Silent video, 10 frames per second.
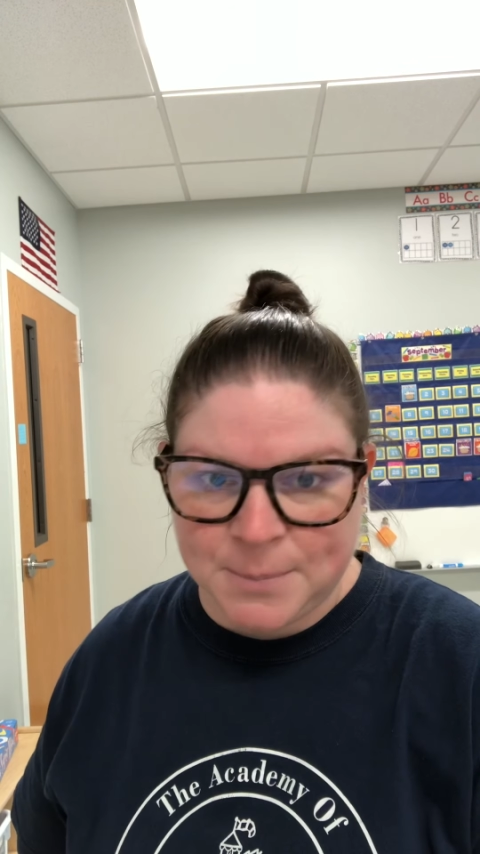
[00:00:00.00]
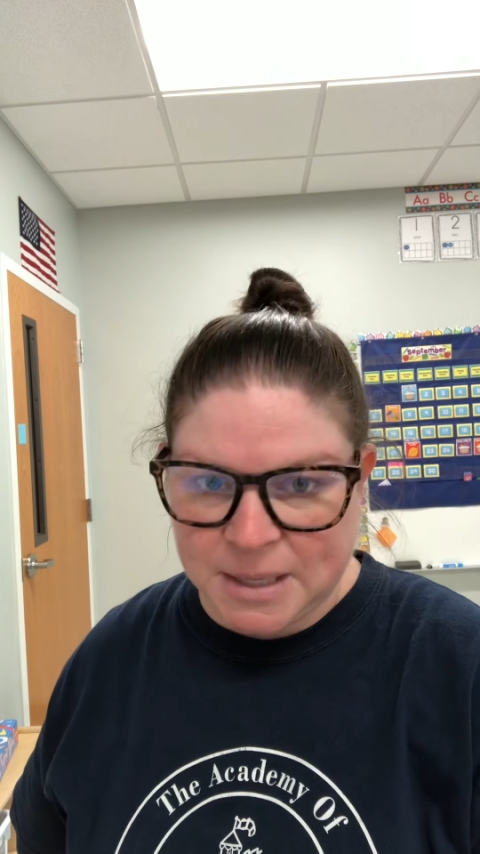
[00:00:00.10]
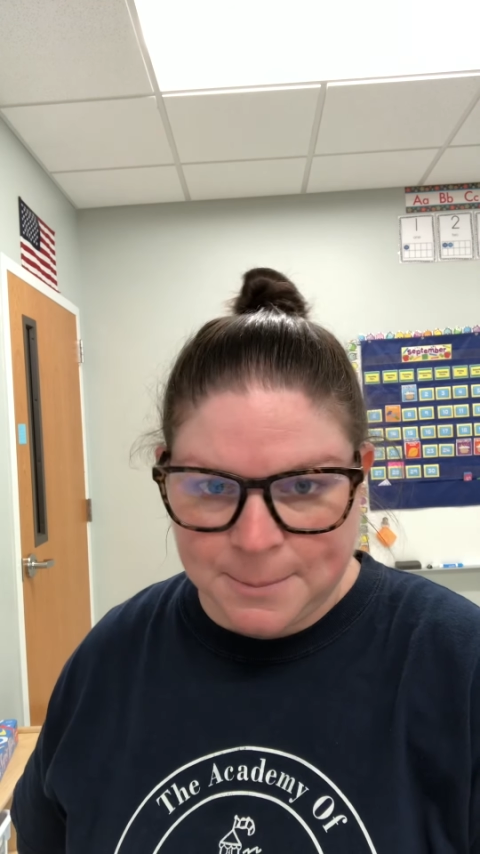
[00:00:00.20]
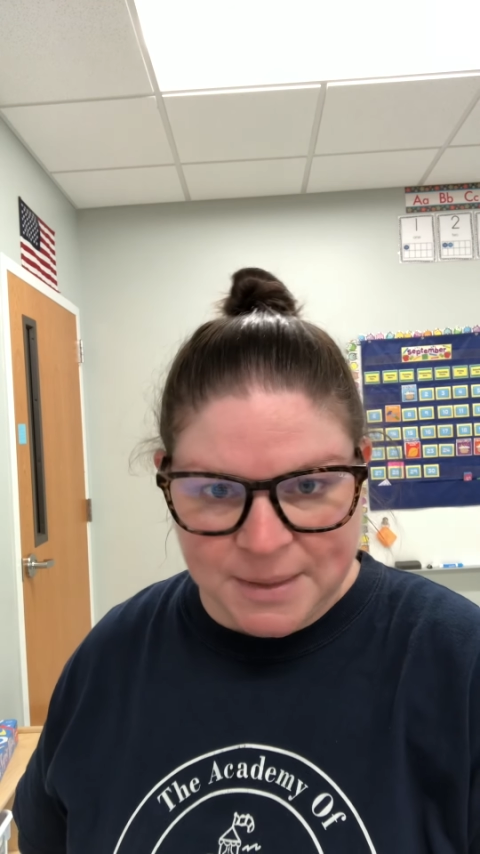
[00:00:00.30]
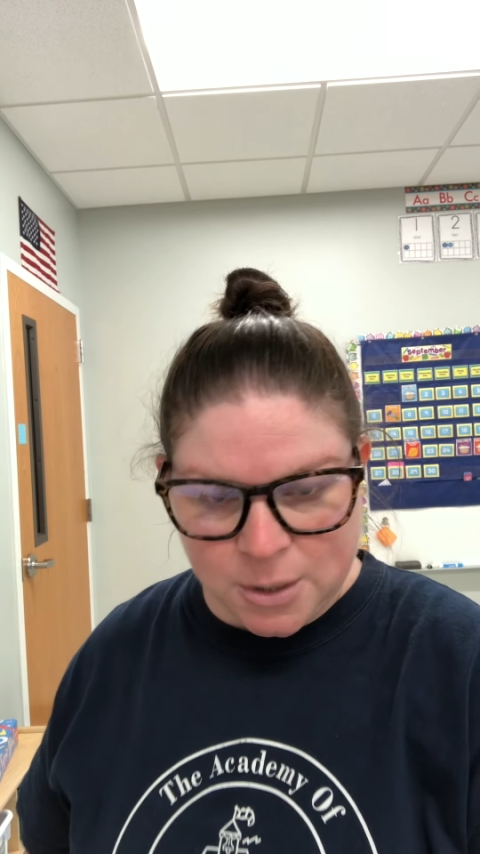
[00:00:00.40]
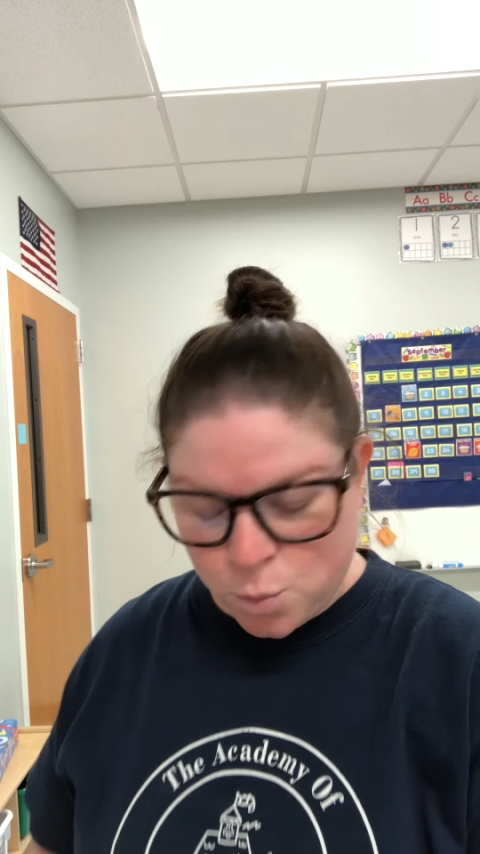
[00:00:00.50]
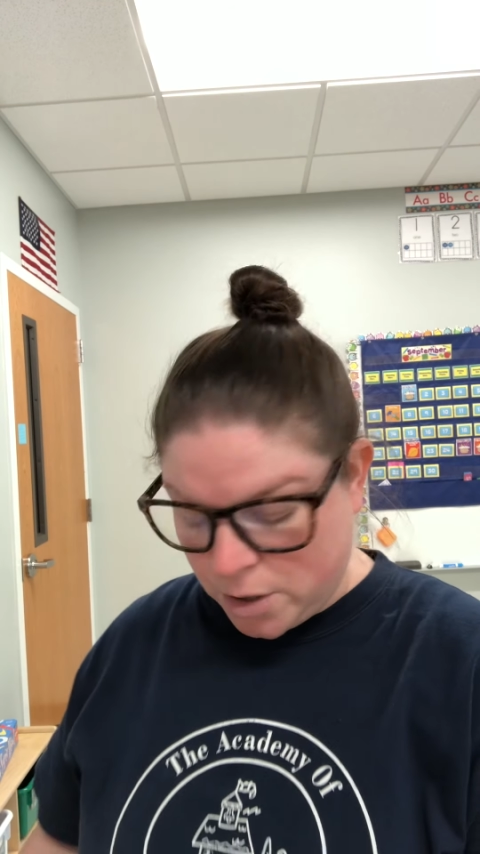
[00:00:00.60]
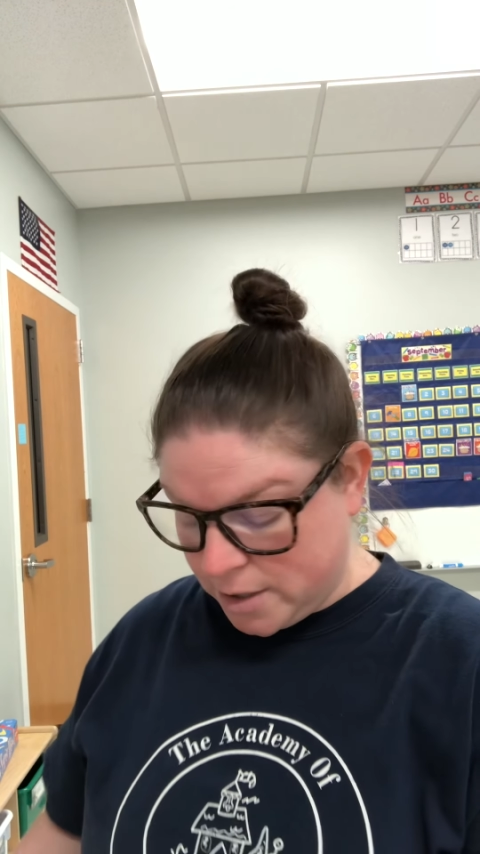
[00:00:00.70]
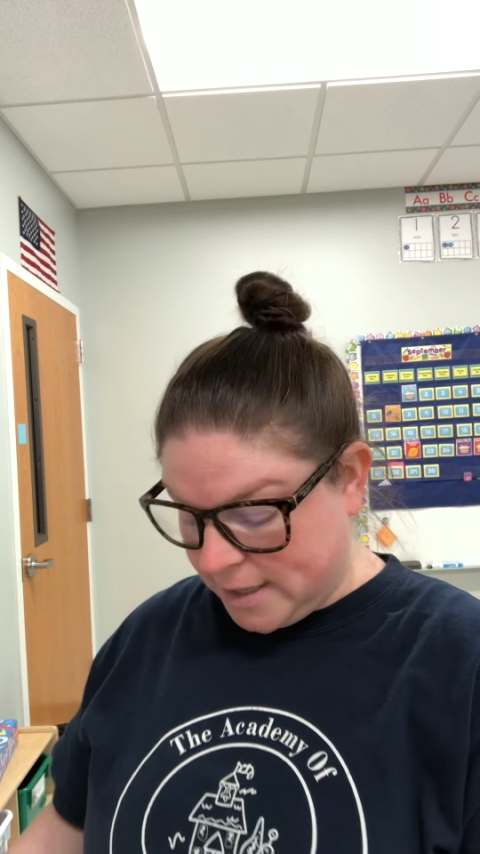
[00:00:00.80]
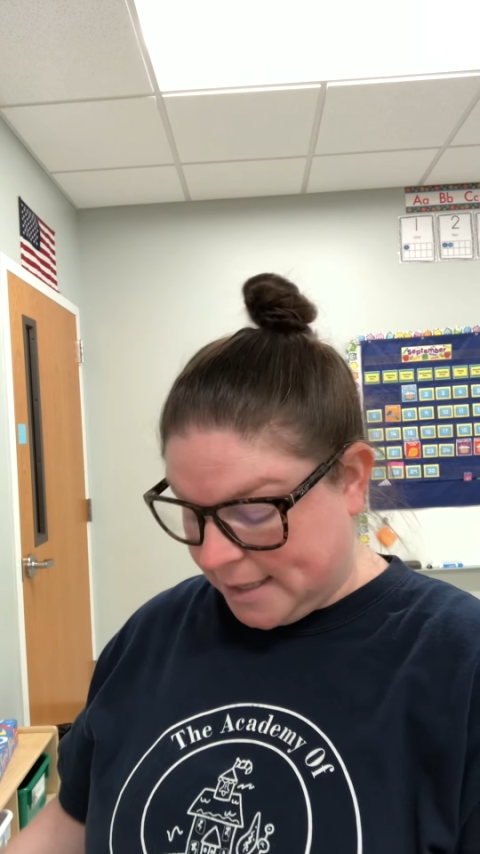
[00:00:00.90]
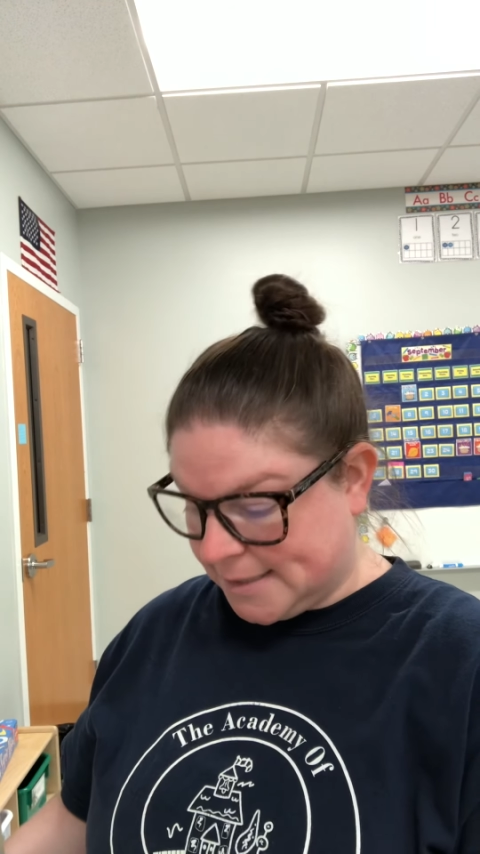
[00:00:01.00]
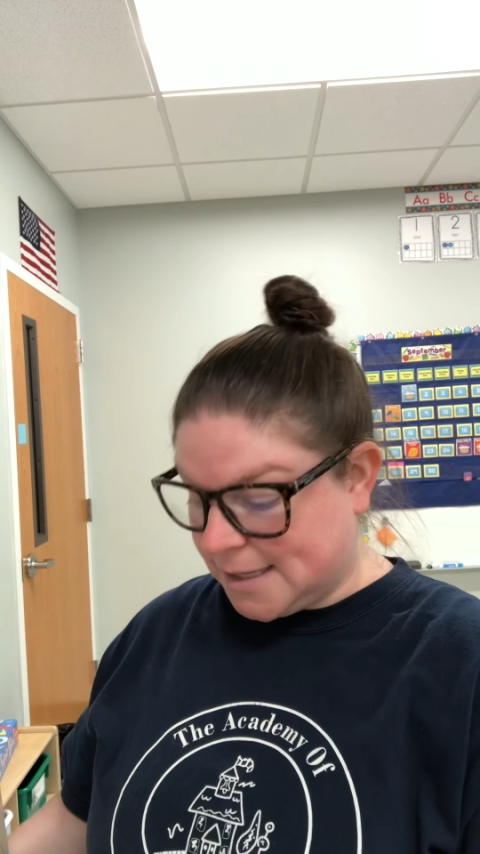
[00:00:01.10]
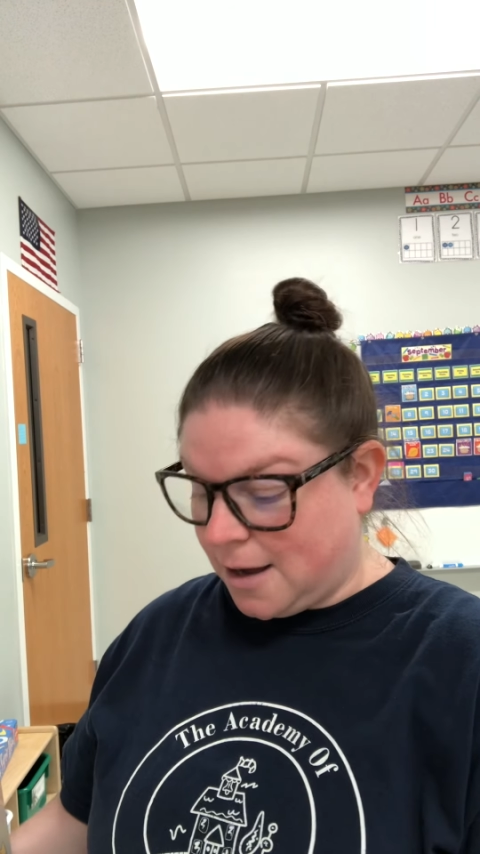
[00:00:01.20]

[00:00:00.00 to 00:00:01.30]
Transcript: big, big word, it's